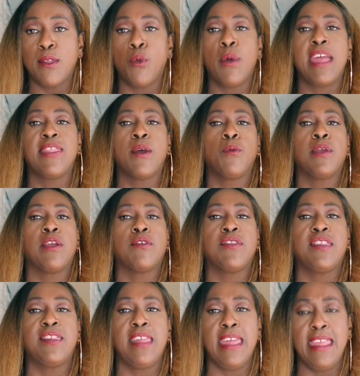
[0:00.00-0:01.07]
the way that we are
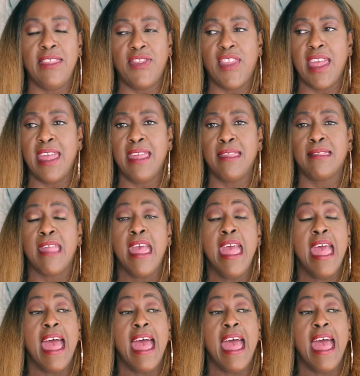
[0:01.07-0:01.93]
seeing things,